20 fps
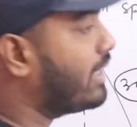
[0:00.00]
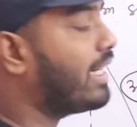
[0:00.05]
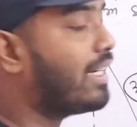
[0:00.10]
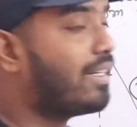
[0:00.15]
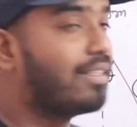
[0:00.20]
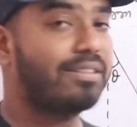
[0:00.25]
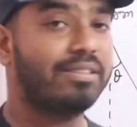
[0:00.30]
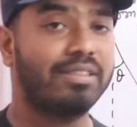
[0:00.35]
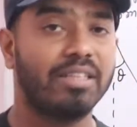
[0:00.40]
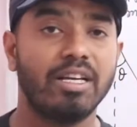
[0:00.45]

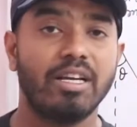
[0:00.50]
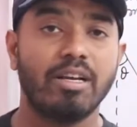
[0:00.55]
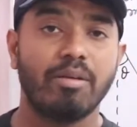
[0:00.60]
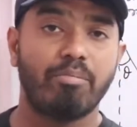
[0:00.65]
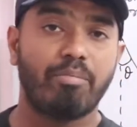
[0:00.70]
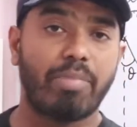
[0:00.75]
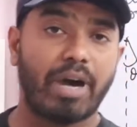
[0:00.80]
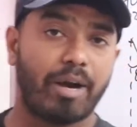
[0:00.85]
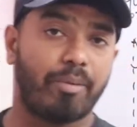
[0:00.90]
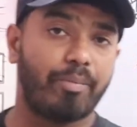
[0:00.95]
that is
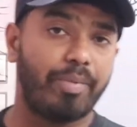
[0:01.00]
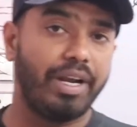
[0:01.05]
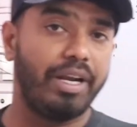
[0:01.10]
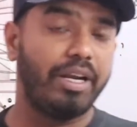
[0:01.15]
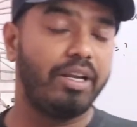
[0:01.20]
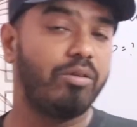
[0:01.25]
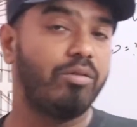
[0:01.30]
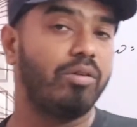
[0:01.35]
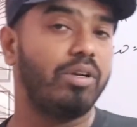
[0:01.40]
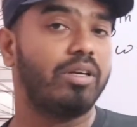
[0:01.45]

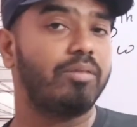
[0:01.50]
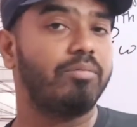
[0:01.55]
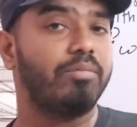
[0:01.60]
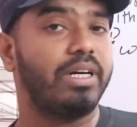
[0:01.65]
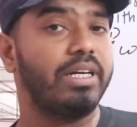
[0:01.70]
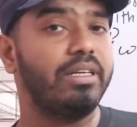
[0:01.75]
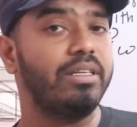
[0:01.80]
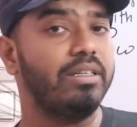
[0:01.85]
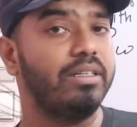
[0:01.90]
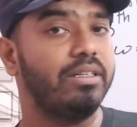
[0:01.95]
perpendicular
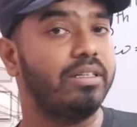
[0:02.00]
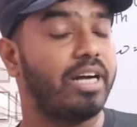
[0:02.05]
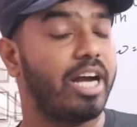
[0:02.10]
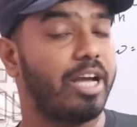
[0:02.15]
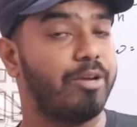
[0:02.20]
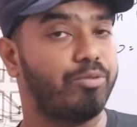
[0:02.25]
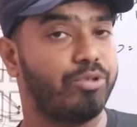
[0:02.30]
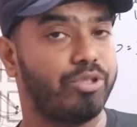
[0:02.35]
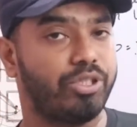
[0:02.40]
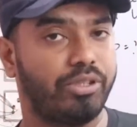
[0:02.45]
by
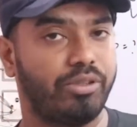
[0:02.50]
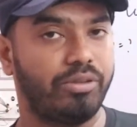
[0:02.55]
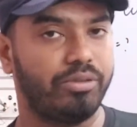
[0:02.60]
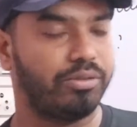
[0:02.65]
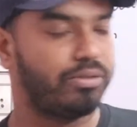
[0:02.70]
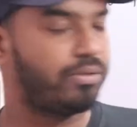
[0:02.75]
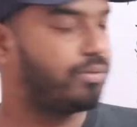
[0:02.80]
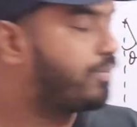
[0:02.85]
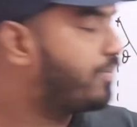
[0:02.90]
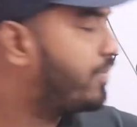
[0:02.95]

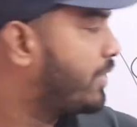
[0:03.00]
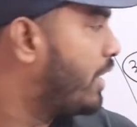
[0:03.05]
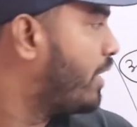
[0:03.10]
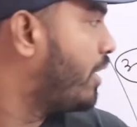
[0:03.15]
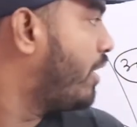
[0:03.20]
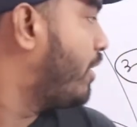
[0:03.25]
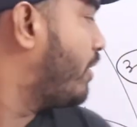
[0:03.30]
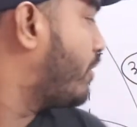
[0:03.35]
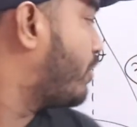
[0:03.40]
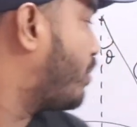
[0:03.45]
hypotenuse.
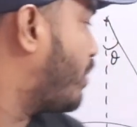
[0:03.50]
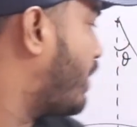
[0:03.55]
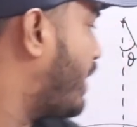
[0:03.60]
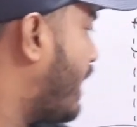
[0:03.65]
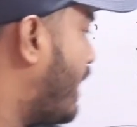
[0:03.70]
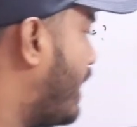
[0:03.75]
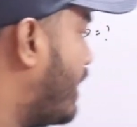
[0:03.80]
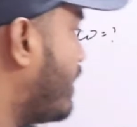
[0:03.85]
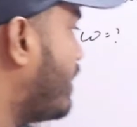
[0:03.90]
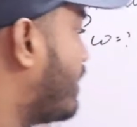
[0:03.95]
So
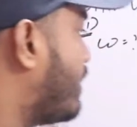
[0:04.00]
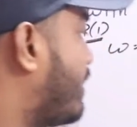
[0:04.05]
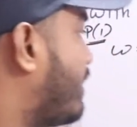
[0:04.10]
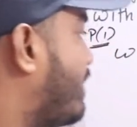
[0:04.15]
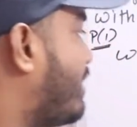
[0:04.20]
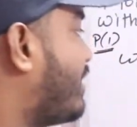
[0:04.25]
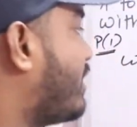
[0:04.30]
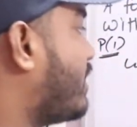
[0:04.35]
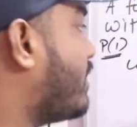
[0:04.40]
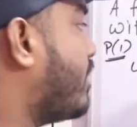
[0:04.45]
here
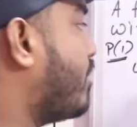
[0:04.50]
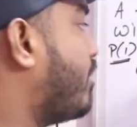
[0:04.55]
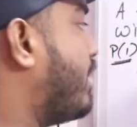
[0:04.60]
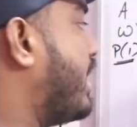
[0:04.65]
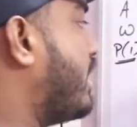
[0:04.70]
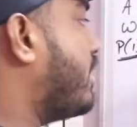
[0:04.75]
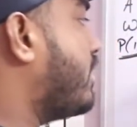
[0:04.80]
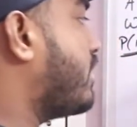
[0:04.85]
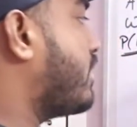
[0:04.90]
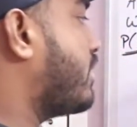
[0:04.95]
this is the
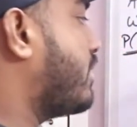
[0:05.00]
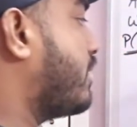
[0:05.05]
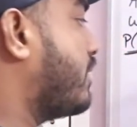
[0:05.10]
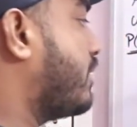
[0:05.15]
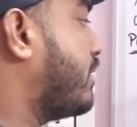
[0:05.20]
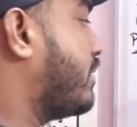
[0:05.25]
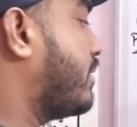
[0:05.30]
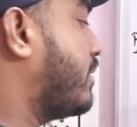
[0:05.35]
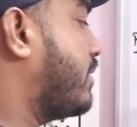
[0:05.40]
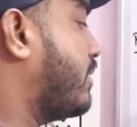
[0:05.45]
base.
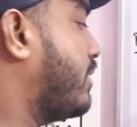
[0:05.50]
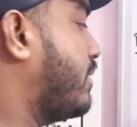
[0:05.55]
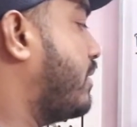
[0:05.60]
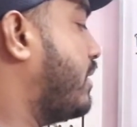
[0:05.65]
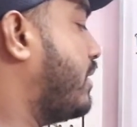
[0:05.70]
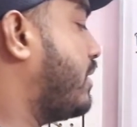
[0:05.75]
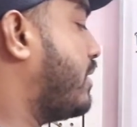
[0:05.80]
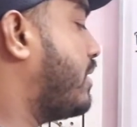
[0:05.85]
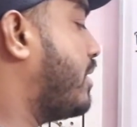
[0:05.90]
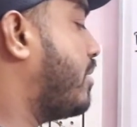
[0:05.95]

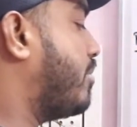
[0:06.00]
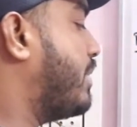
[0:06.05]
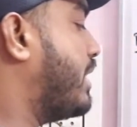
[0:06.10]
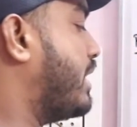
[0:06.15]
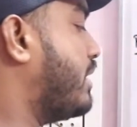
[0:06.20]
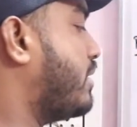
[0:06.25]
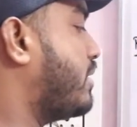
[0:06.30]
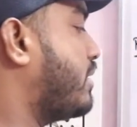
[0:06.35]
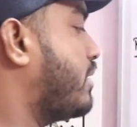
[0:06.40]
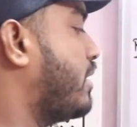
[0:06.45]
This is the
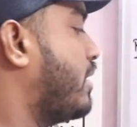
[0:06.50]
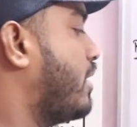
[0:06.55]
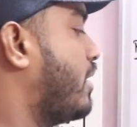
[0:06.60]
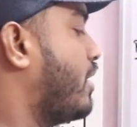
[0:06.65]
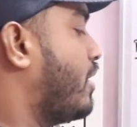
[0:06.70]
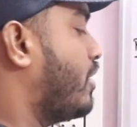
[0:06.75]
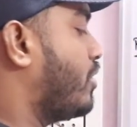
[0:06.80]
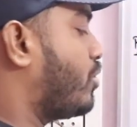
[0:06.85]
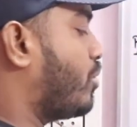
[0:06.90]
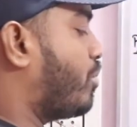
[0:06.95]
base.
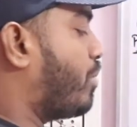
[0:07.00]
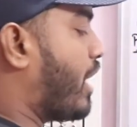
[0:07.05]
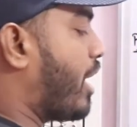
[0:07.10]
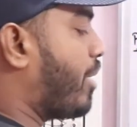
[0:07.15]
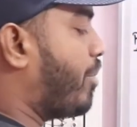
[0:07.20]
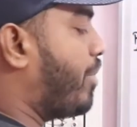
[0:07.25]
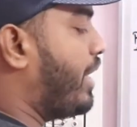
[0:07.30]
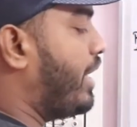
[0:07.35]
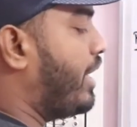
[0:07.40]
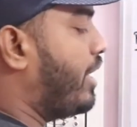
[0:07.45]
So
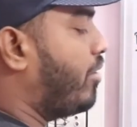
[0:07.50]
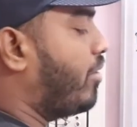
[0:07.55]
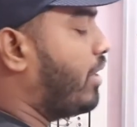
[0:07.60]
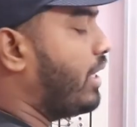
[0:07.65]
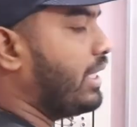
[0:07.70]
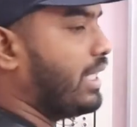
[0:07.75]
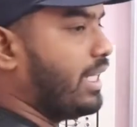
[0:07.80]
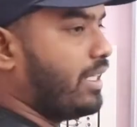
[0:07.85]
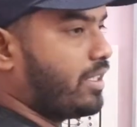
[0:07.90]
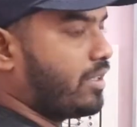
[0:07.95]

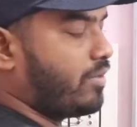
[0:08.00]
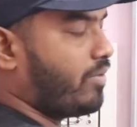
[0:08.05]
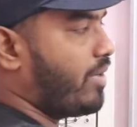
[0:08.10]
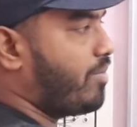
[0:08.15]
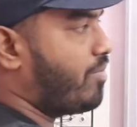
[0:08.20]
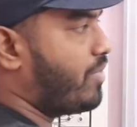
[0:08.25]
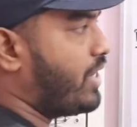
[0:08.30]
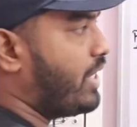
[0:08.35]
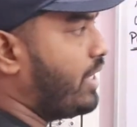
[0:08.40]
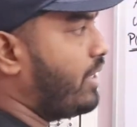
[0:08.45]
perpendicular, that is
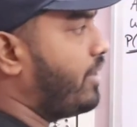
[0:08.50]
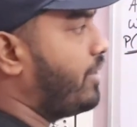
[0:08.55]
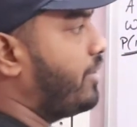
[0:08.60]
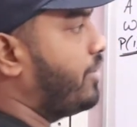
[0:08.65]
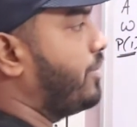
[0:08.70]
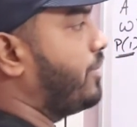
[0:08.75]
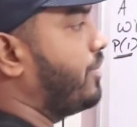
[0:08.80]
15,